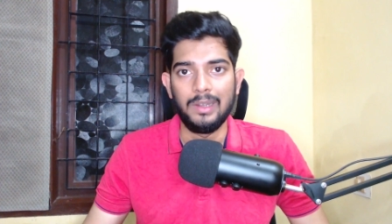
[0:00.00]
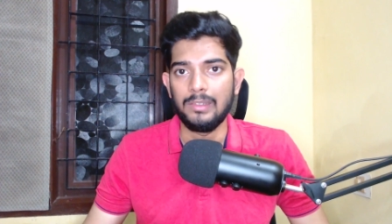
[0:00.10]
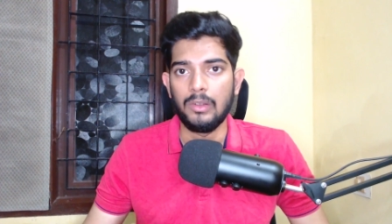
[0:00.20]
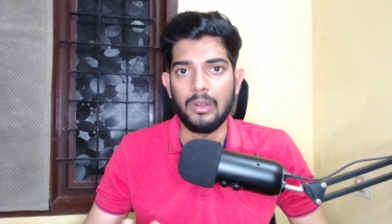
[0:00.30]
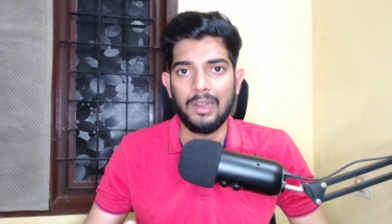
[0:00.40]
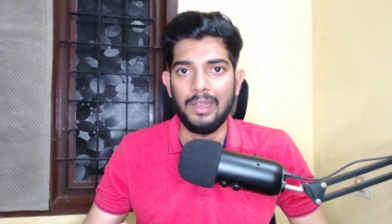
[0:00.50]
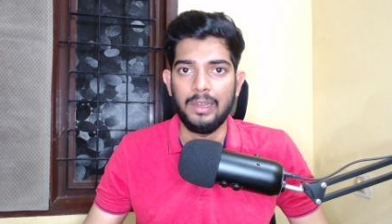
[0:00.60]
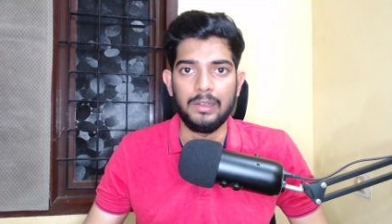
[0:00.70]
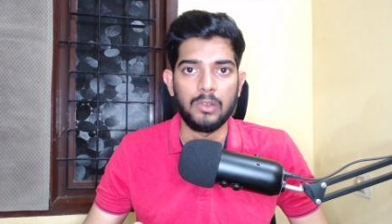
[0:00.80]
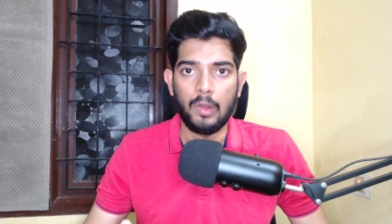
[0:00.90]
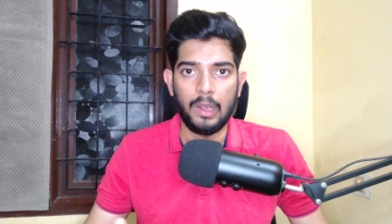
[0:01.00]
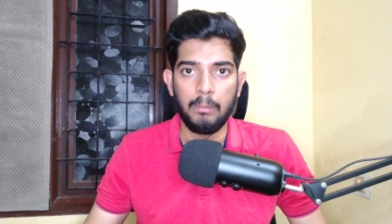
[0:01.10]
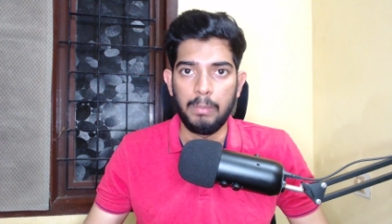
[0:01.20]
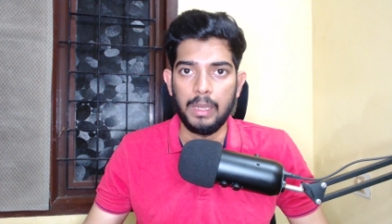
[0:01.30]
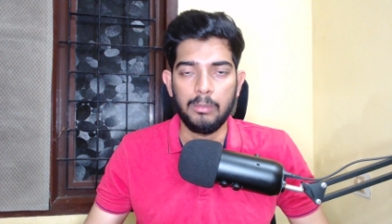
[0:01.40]
not like it's not
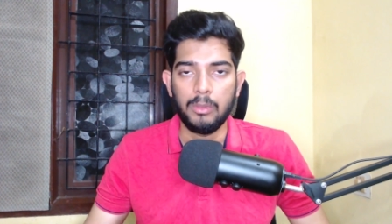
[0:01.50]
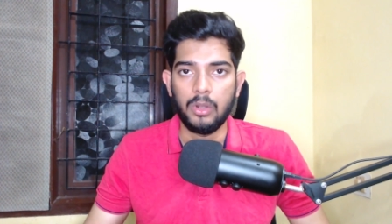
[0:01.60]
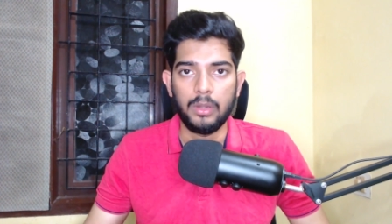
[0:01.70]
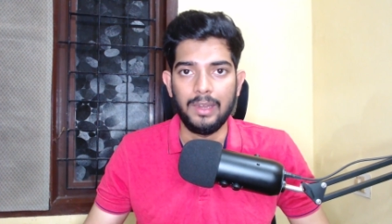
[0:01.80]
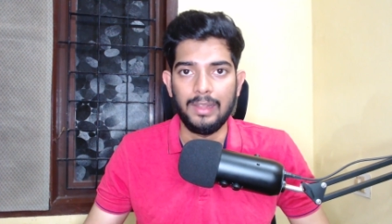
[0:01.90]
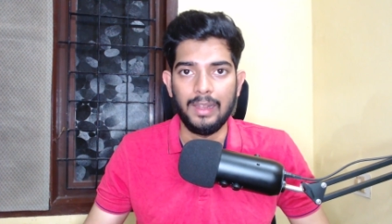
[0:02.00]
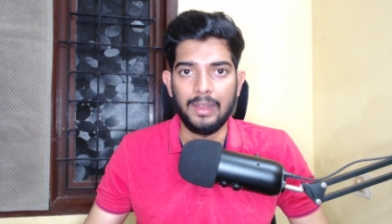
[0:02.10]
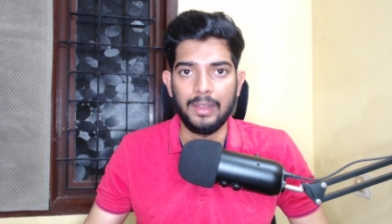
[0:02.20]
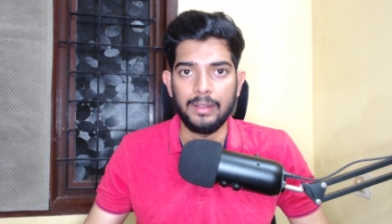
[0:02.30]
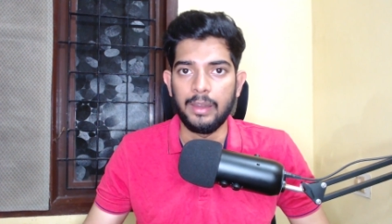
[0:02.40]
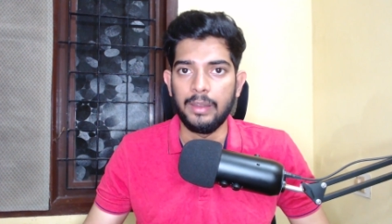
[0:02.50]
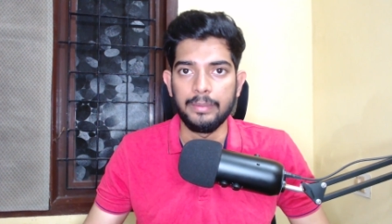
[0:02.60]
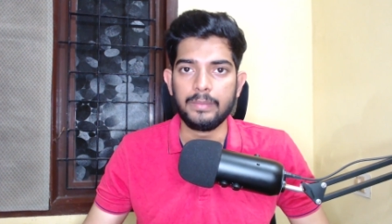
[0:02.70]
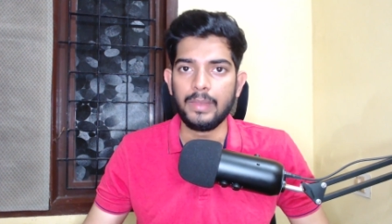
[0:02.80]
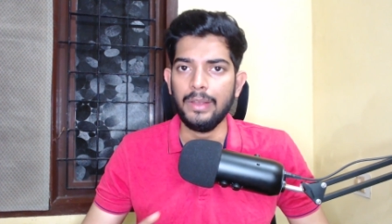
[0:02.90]
compatible or anything like that.
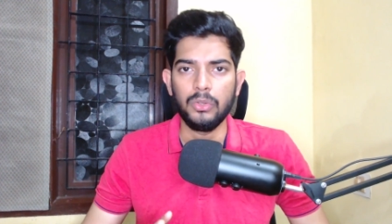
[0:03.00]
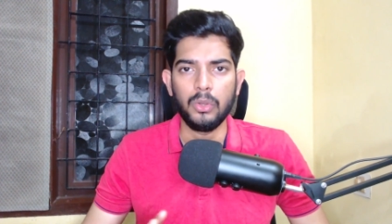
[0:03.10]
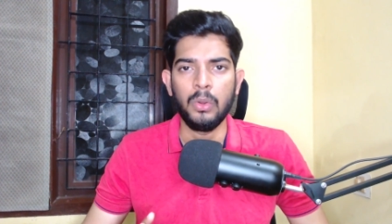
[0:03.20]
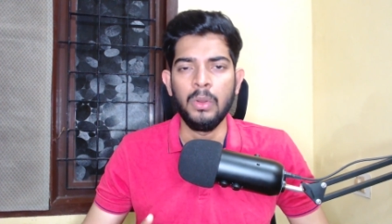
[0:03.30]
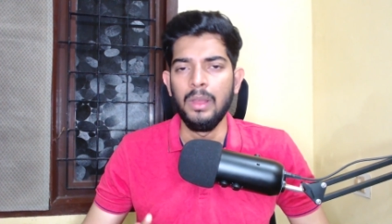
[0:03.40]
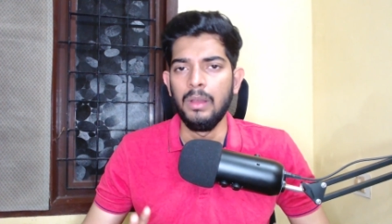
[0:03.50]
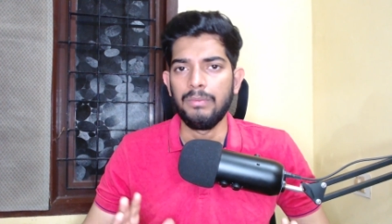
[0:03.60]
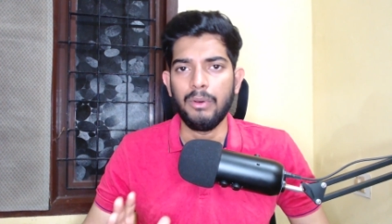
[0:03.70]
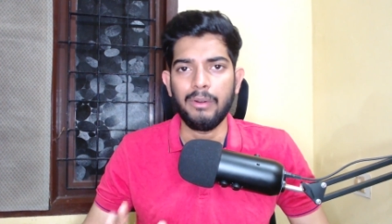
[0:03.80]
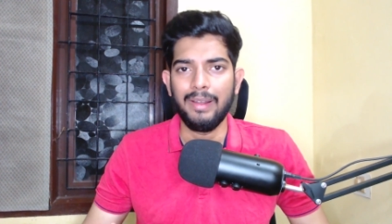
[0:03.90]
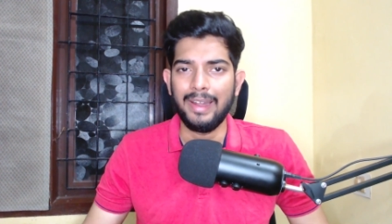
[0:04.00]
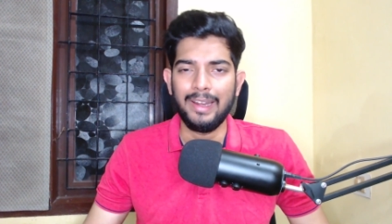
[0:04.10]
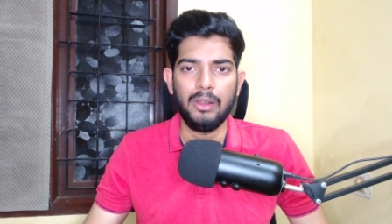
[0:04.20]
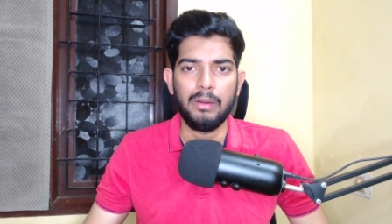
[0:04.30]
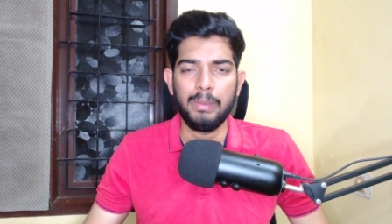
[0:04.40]
So for
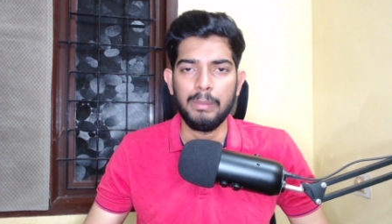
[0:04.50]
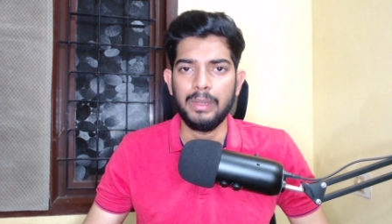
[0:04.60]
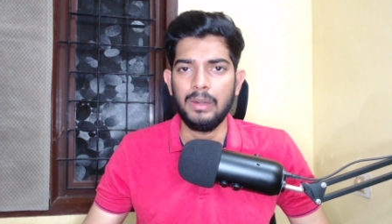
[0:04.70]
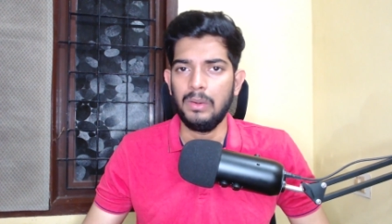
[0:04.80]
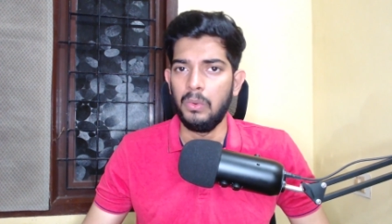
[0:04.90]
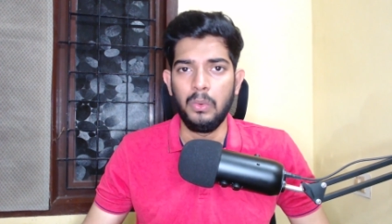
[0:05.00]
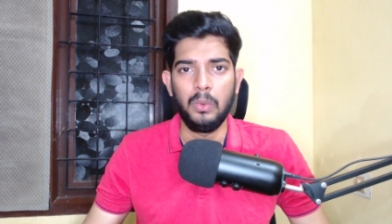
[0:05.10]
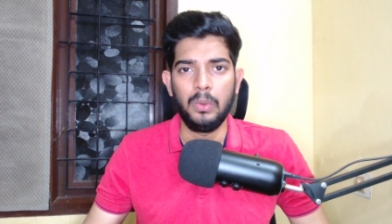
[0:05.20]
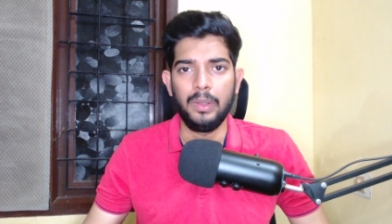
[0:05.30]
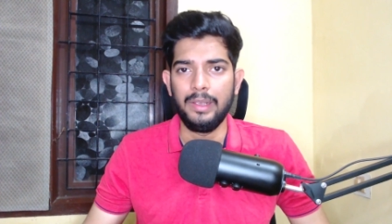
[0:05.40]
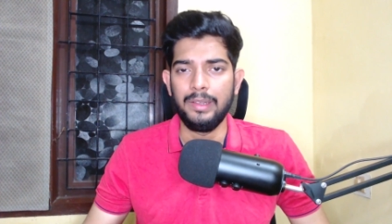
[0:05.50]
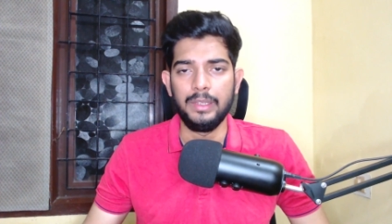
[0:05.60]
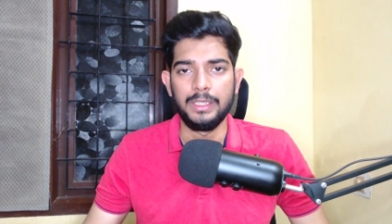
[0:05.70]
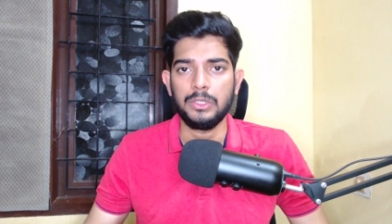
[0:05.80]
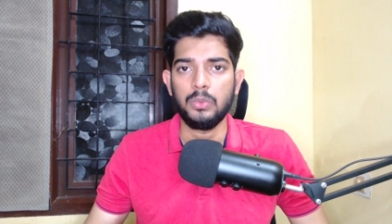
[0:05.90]
regular people who
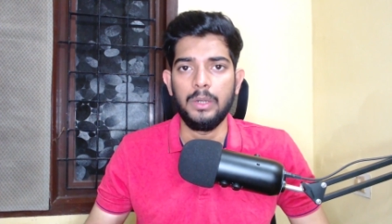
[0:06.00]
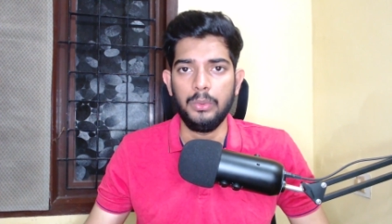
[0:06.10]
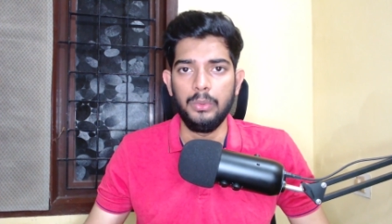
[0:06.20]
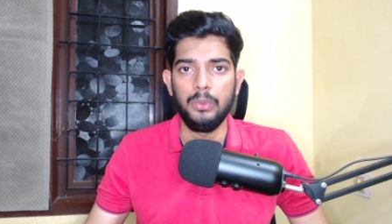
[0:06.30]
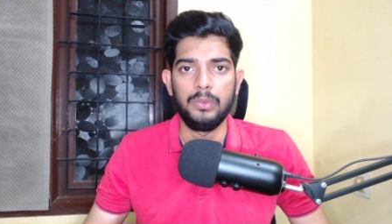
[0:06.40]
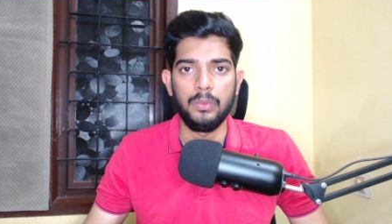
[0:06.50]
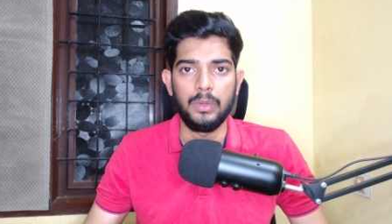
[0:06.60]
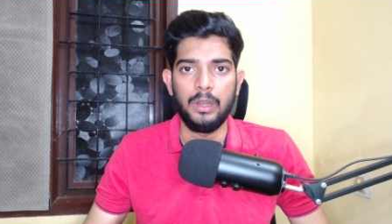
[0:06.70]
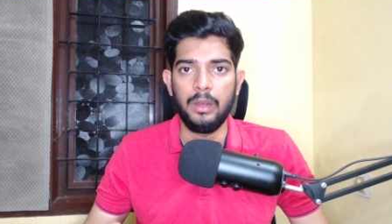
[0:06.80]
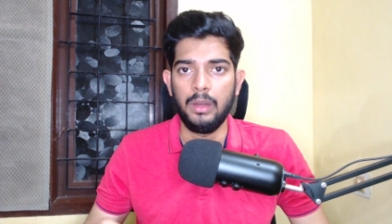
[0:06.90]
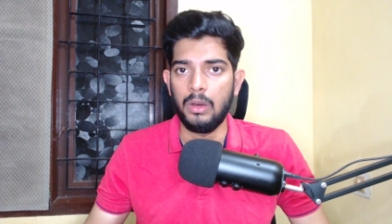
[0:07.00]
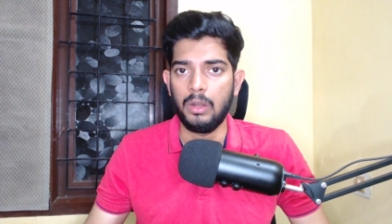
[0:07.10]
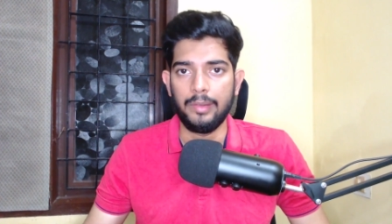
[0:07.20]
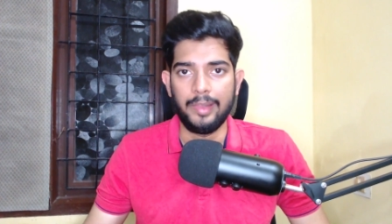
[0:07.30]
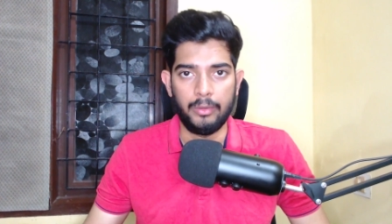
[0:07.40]
just want to use Word
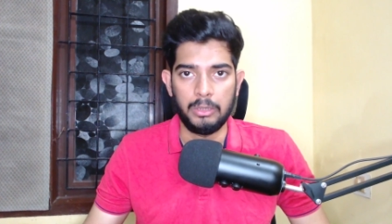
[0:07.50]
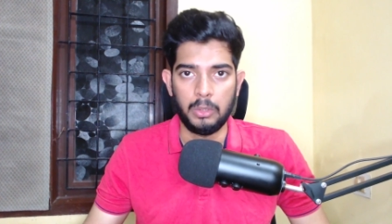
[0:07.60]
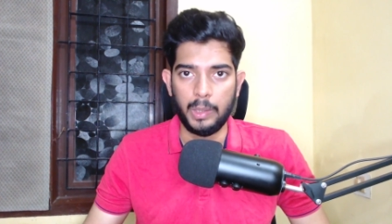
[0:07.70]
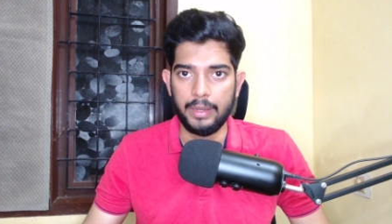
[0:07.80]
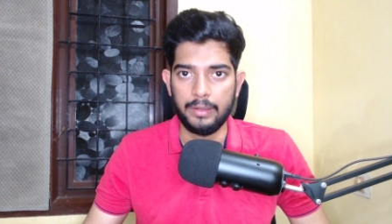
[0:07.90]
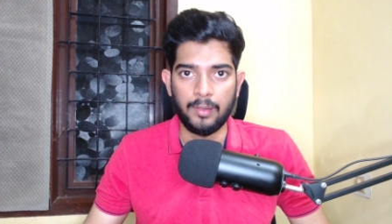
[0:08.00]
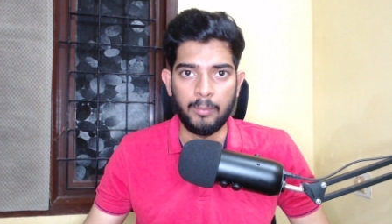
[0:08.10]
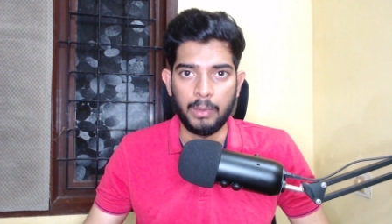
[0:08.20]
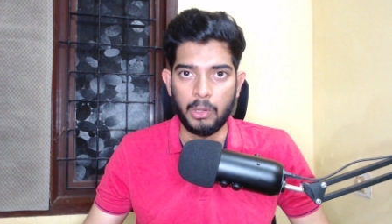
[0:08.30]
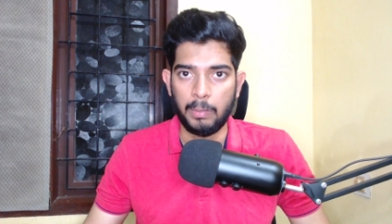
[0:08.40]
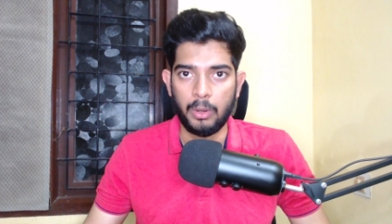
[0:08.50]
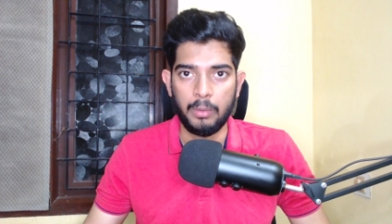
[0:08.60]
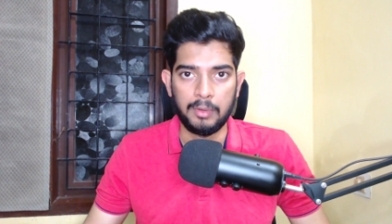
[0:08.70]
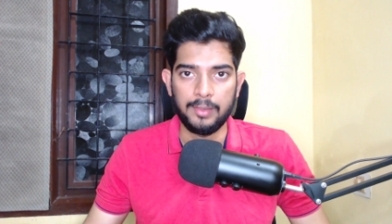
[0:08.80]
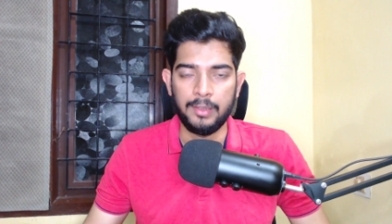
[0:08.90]
or they want to create some PowerPoint
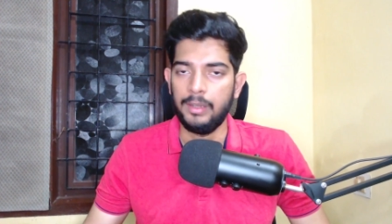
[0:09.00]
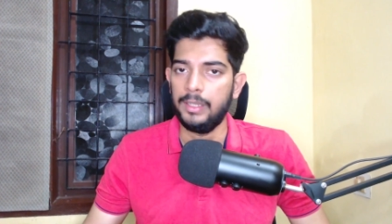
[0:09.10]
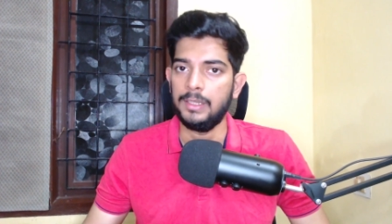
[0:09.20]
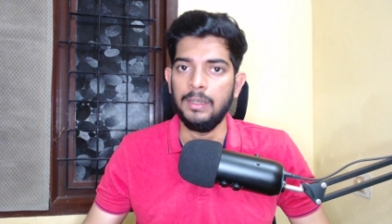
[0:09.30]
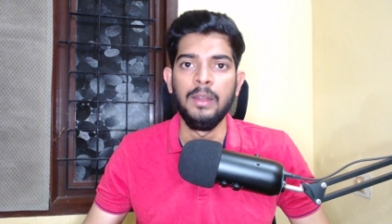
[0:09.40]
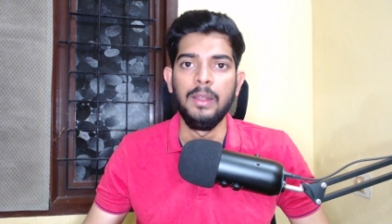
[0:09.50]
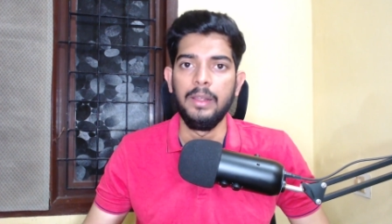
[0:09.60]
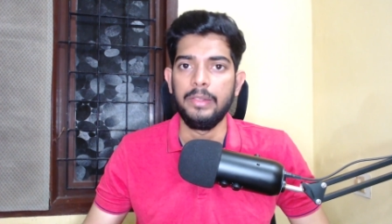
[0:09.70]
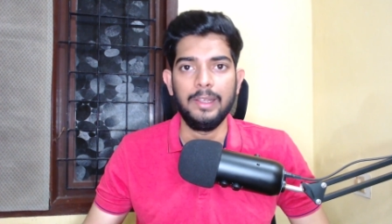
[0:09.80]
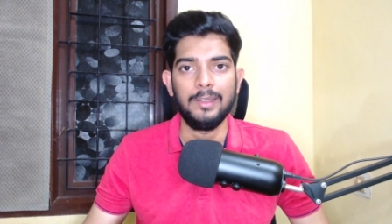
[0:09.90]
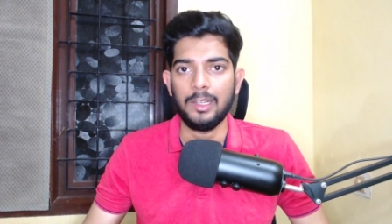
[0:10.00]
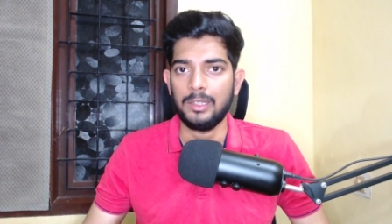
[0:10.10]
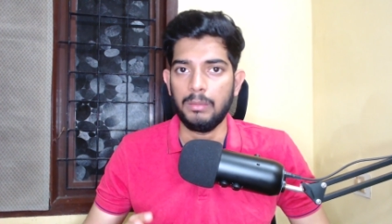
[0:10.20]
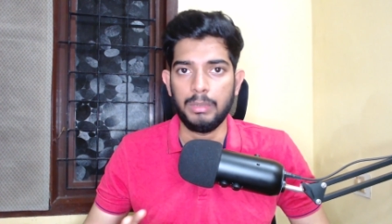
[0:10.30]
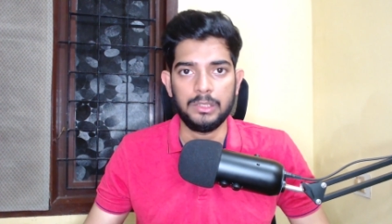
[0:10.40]
presentation, these are
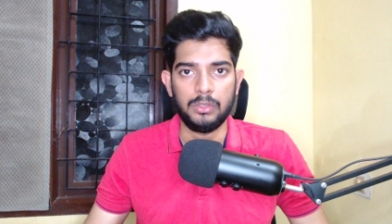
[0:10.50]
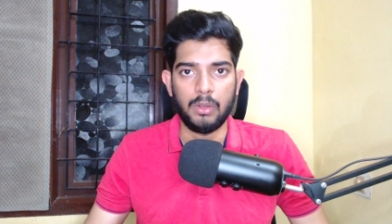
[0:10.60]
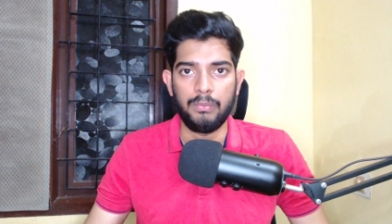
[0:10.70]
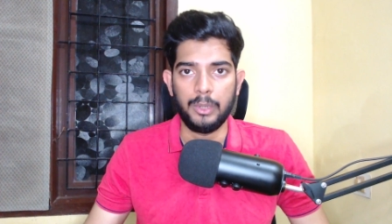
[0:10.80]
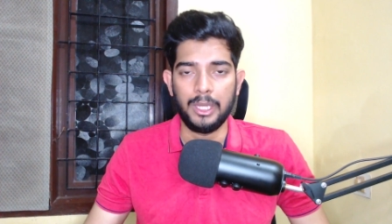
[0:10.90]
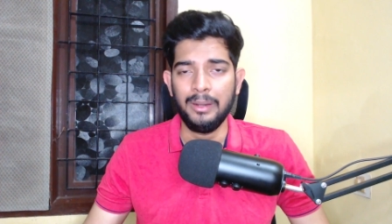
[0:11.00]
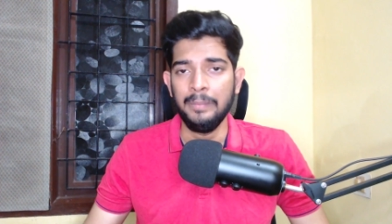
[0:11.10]
the best software,